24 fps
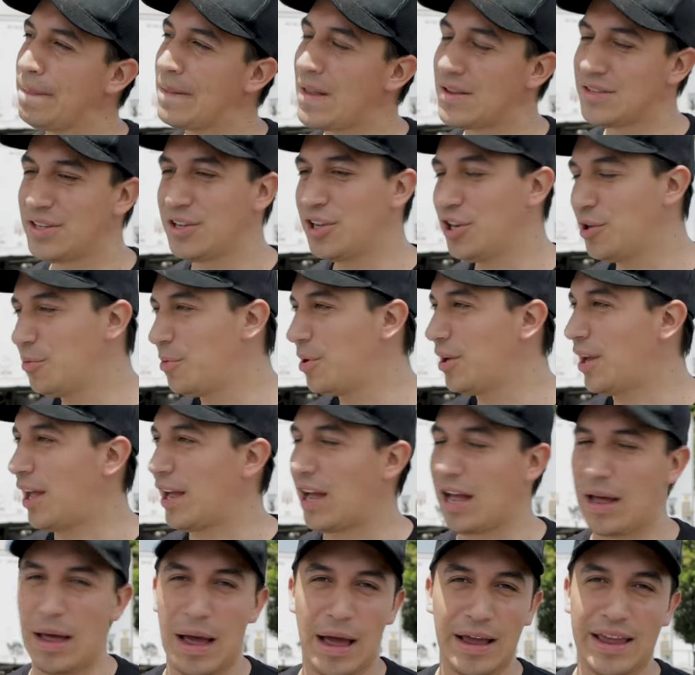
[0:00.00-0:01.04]
I was like, you know what,
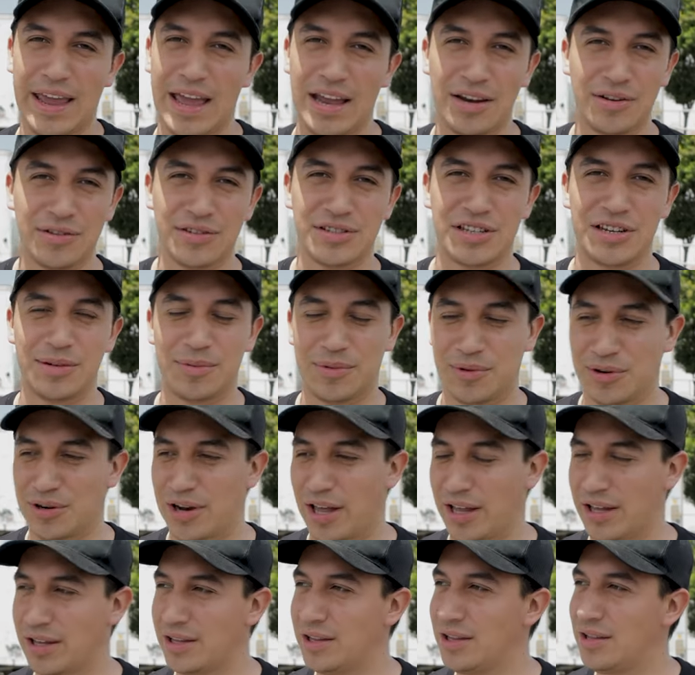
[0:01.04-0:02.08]
like I can't do this anymore.
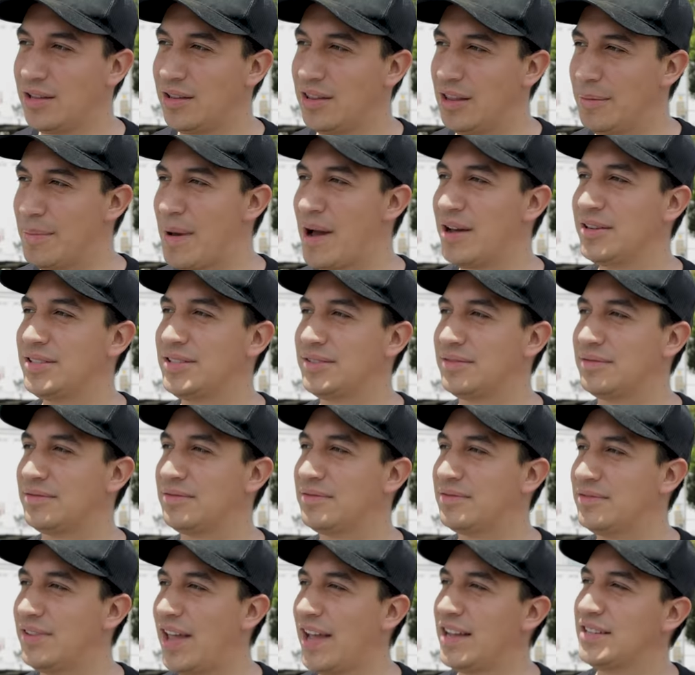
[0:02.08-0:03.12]
Like the amount of
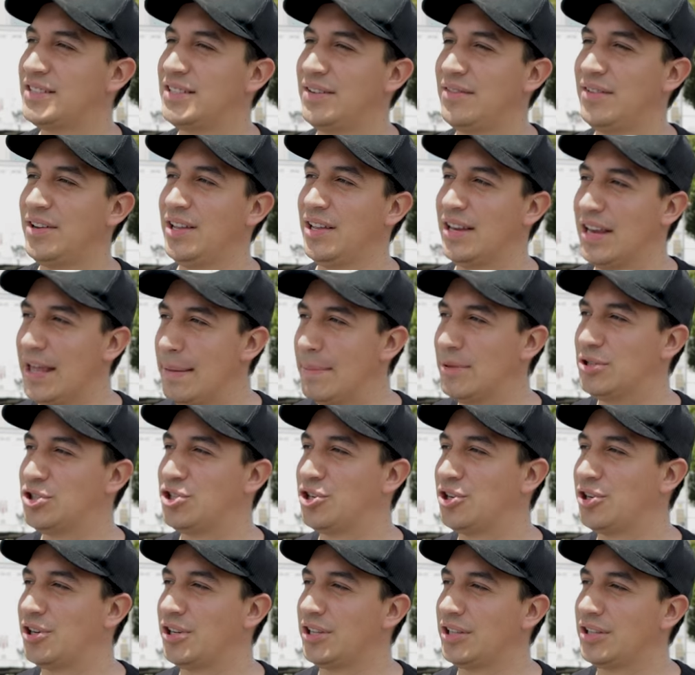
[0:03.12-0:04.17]
negativity and
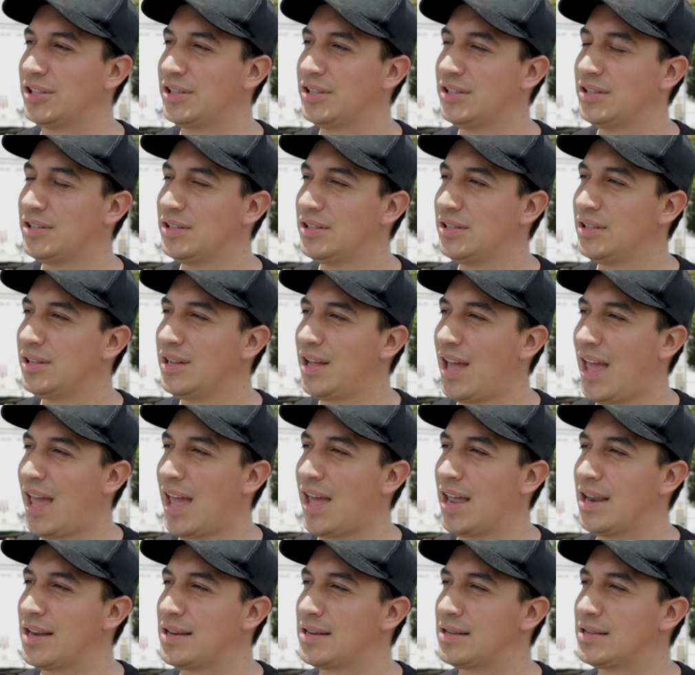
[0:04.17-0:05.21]
immaturity,
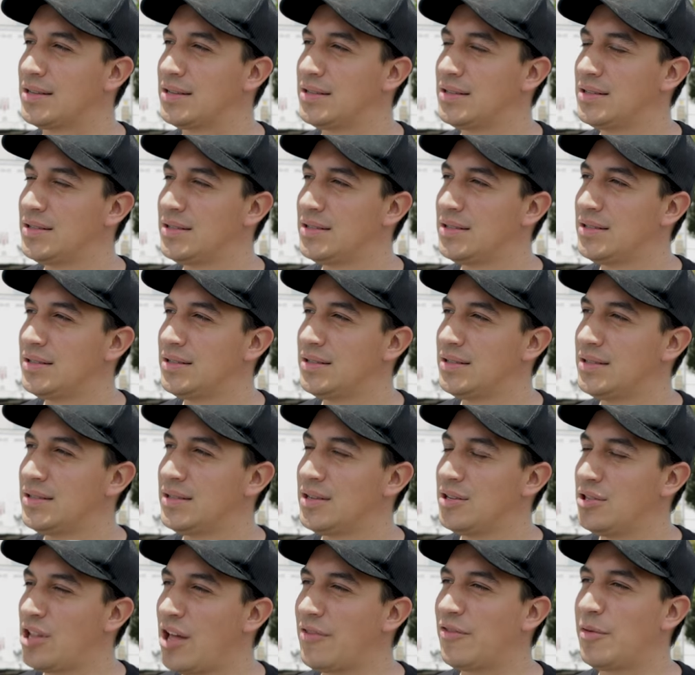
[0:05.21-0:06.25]
and
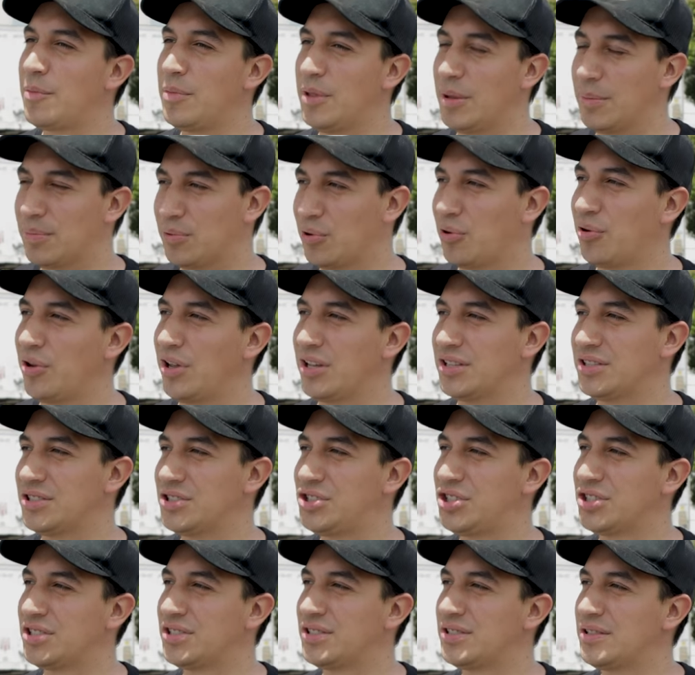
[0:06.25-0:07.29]
not from the employees,
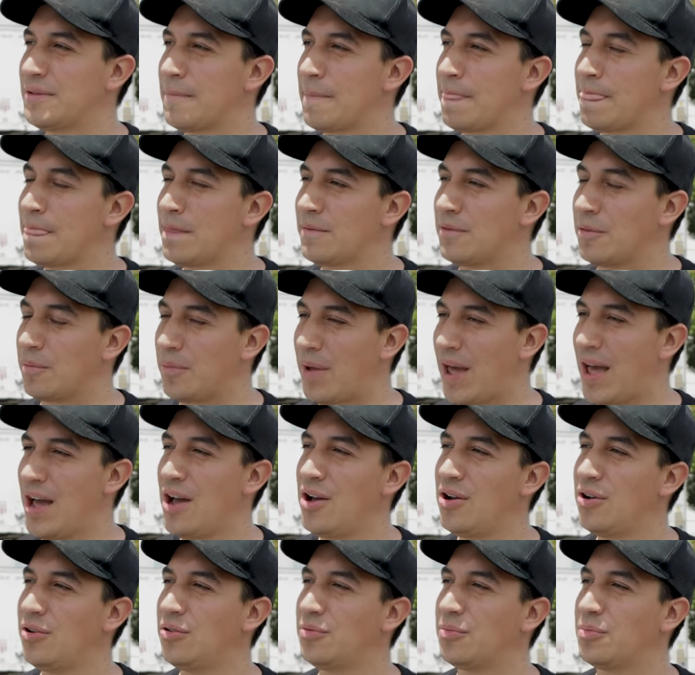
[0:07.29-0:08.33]
it's just from
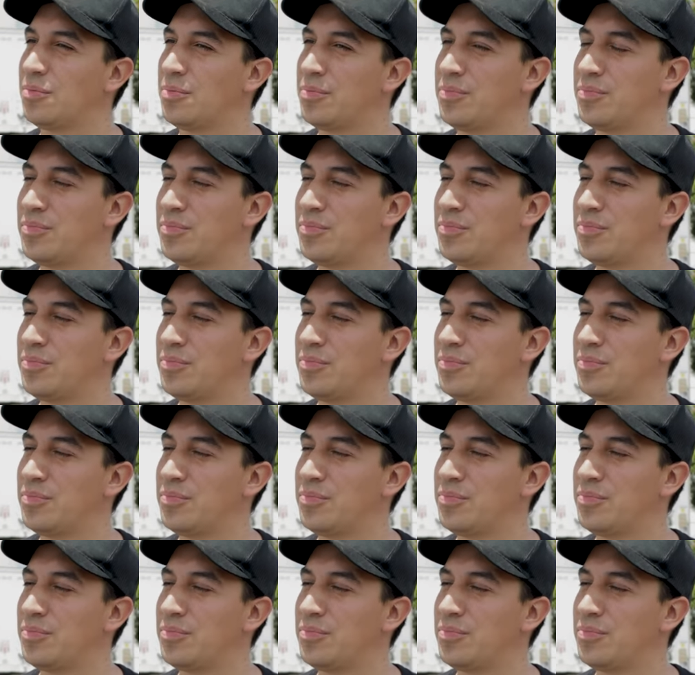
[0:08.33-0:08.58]
how